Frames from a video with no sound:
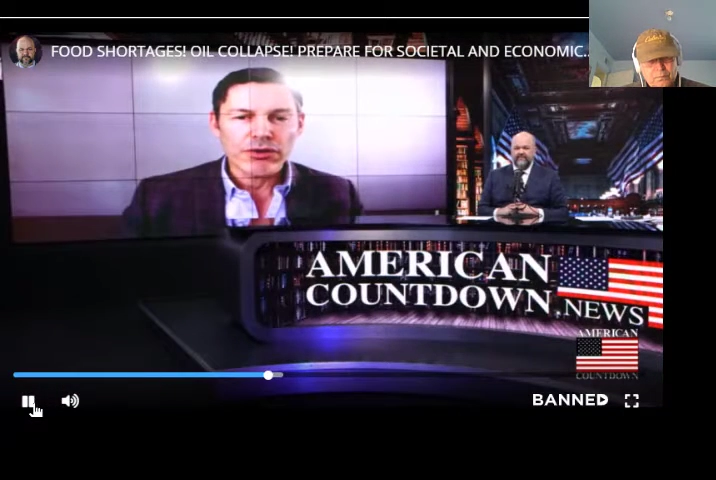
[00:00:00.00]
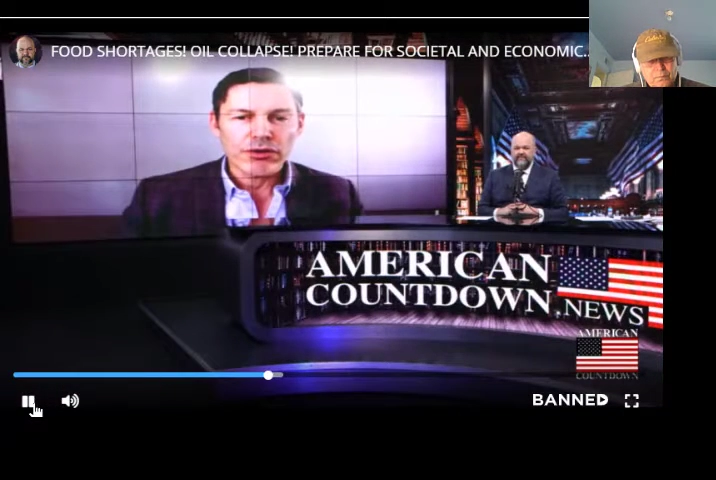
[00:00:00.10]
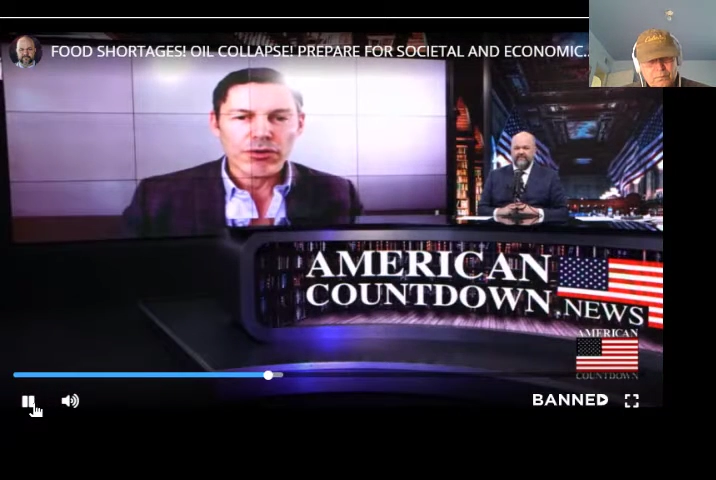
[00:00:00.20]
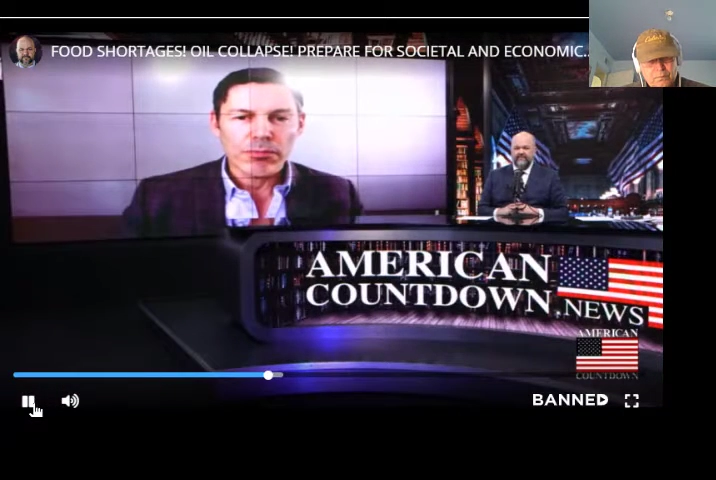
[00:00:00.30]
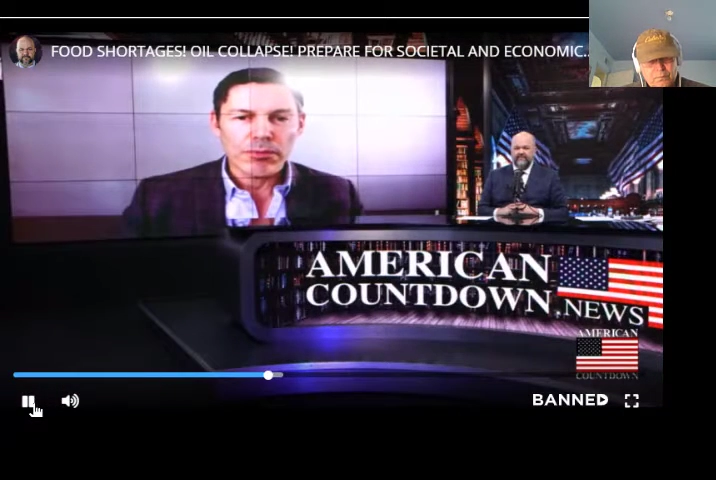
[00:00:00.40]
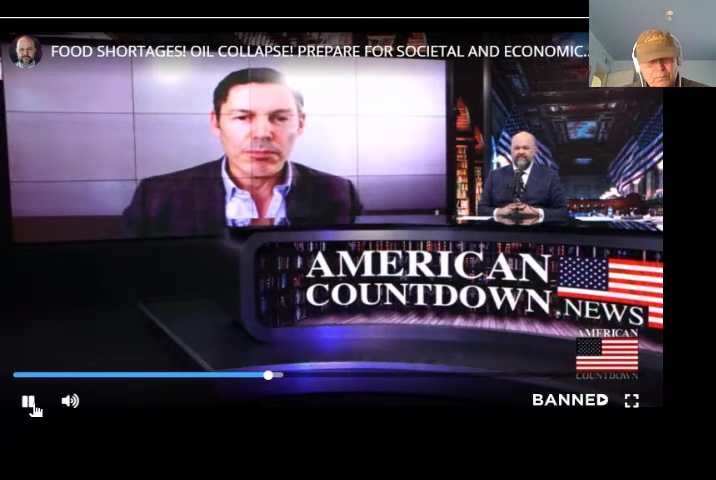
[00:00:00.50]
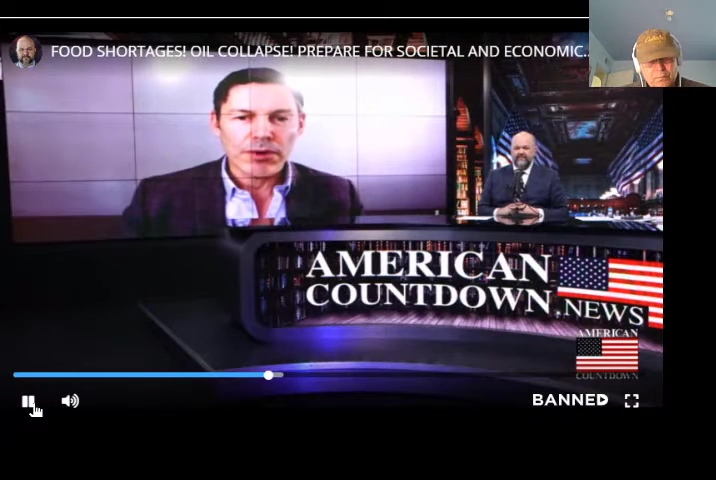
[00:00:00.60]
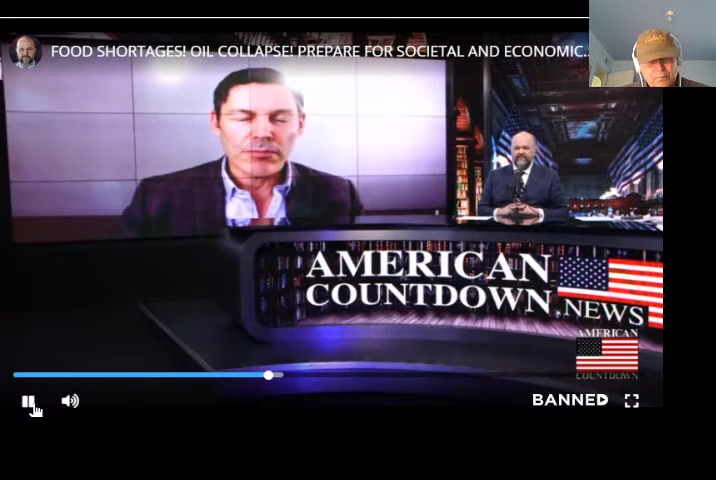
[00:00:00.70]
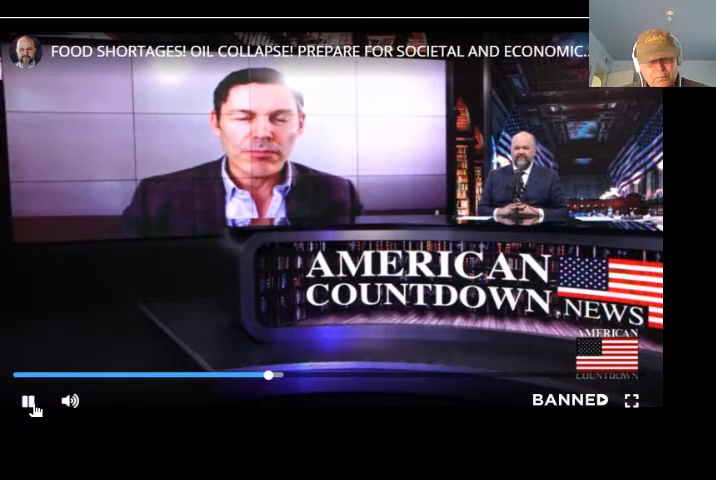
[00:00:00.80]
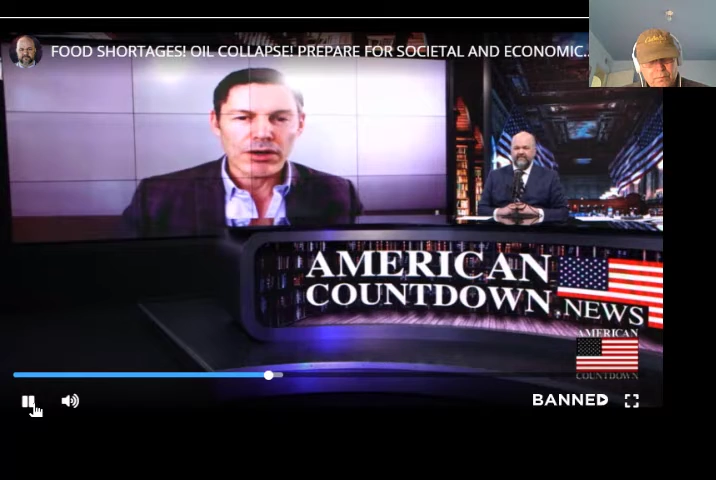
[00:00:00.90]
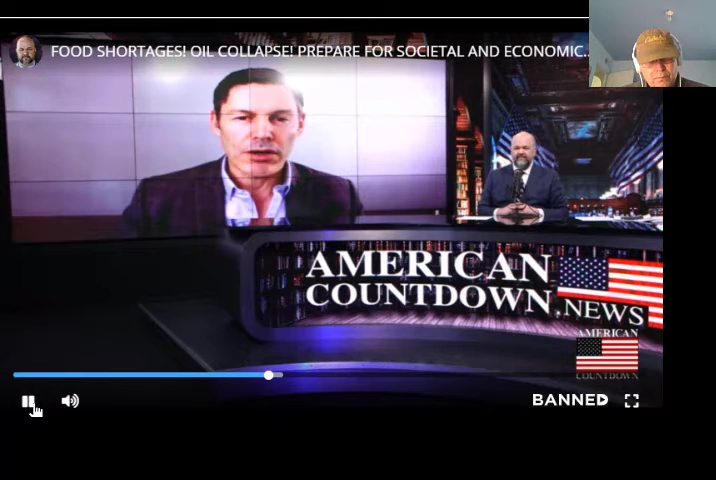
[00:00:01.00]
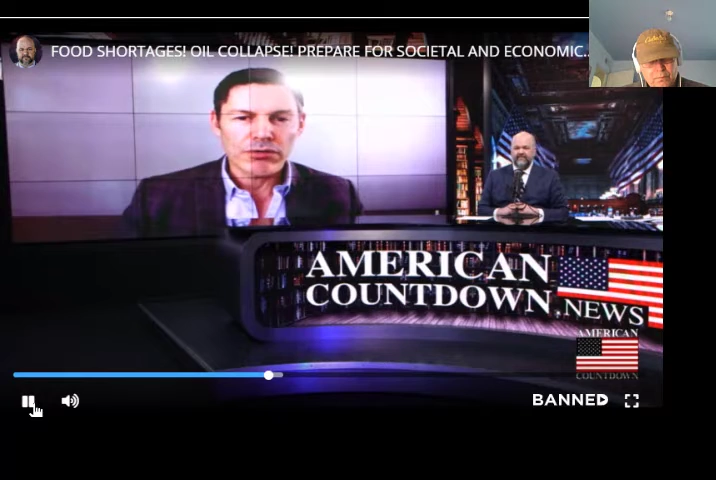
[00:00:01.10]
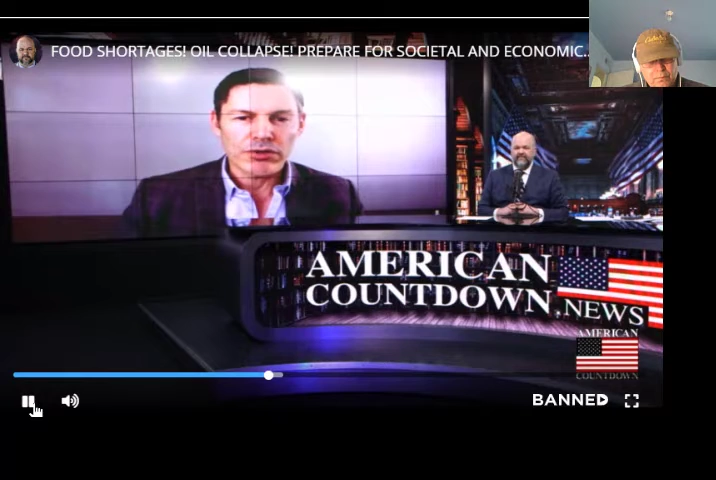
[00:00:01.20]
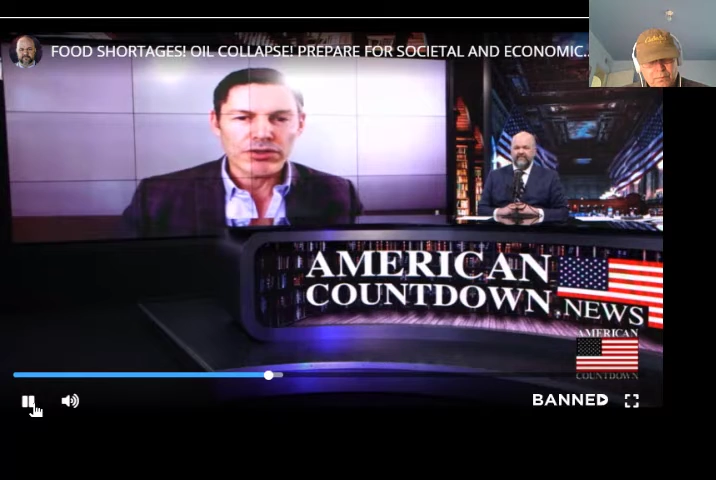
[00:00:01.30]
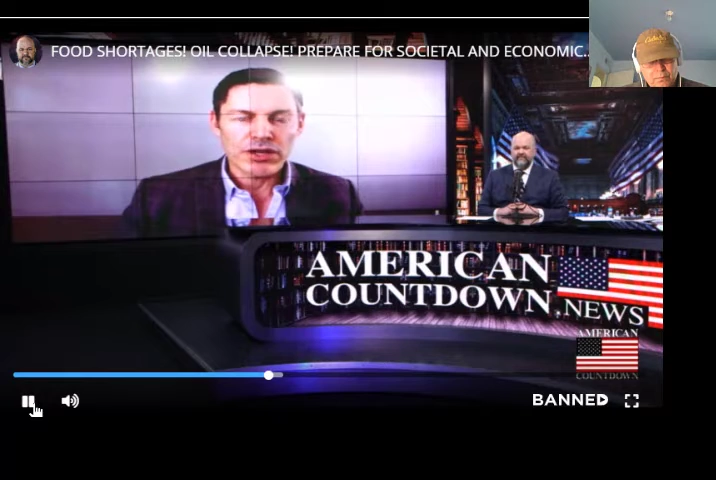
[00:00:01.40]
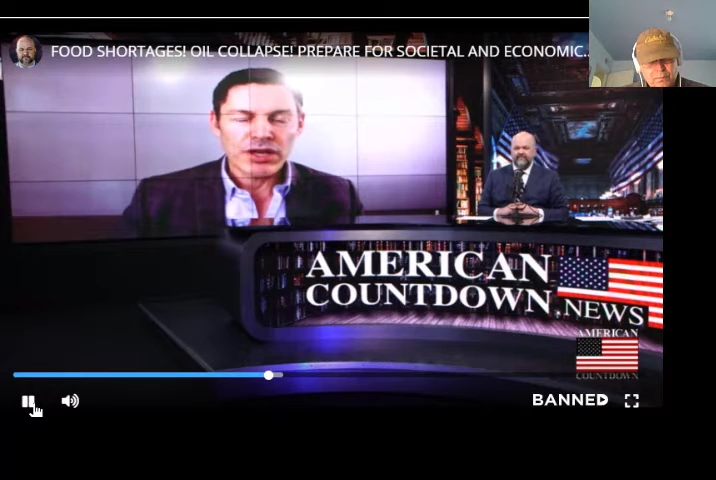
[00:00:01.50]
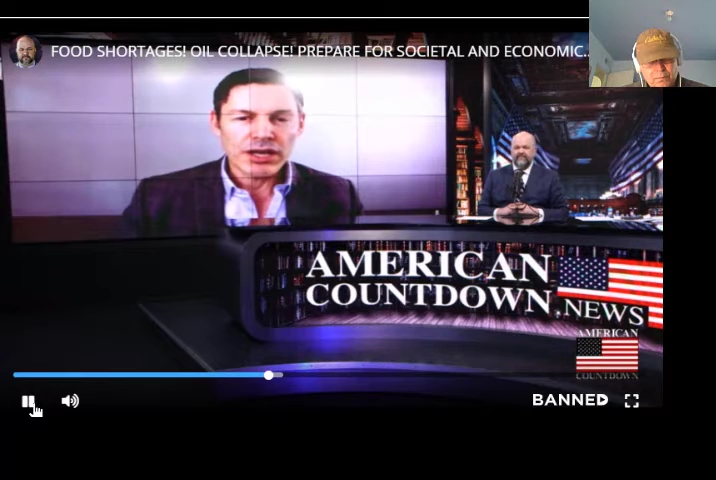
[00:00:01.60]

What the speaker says: the corporate bond market, which